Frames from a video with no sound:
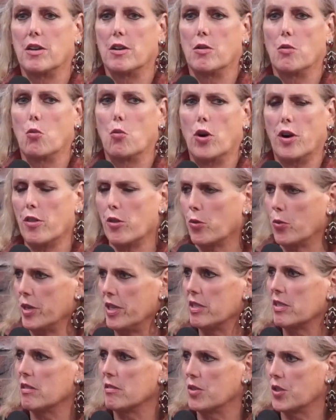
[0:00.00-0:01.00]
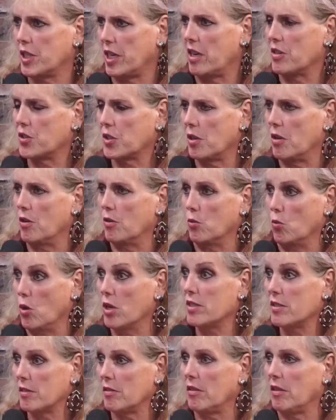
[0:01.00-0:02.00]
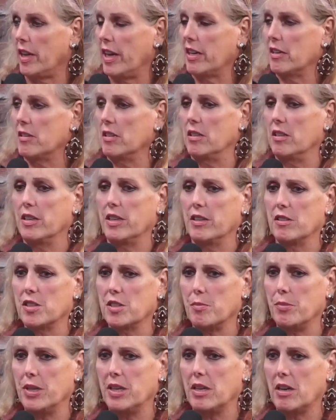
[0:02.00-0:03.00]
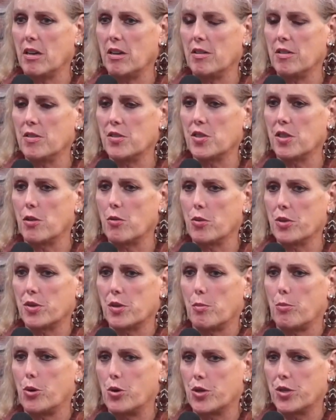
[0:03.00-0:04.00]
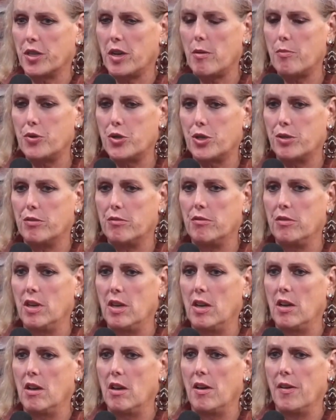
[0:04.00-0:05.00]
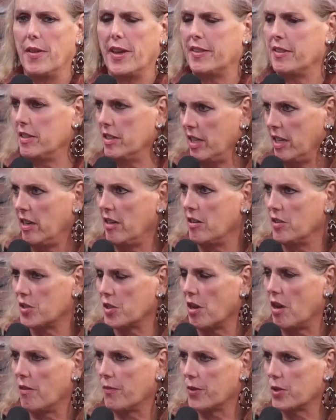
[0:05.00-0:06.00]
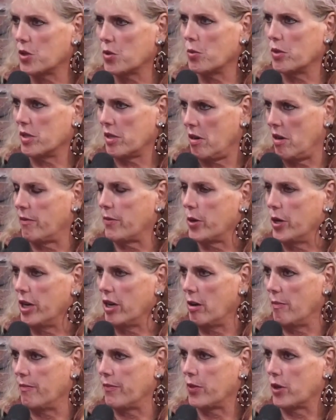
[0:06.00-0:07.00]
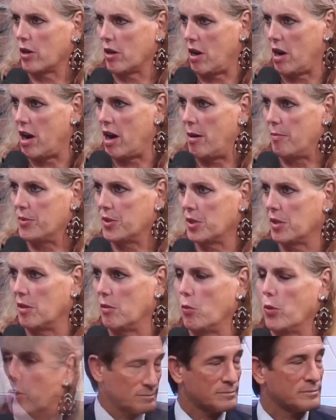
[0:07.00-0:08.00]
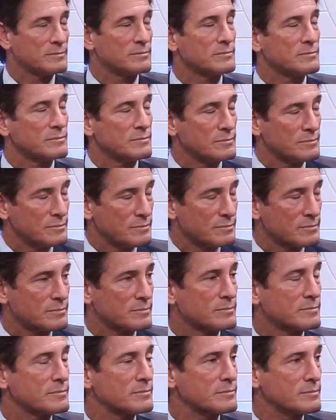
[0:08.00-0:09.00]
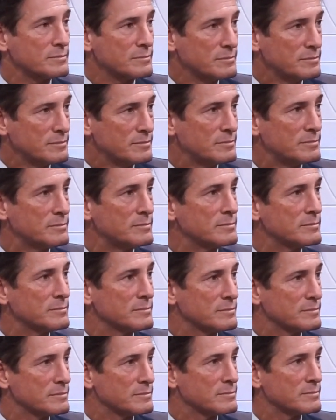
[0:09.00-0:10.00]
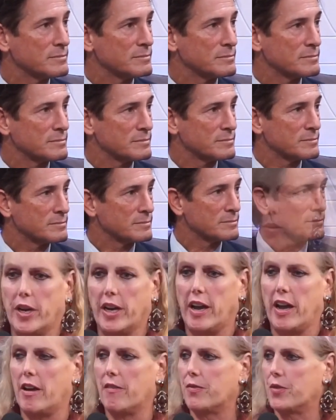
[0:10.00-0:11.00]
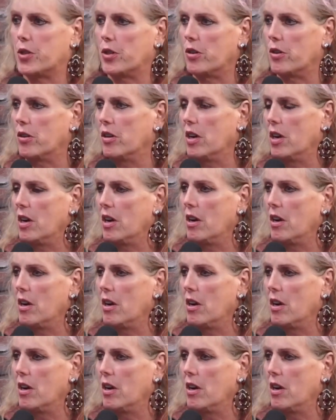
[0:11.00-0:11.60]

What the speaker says: one of the reasons Gascon was elected is because there was a perception that the DA's office was covering up for cops, that we weren't going after bad cops, that we weren't going after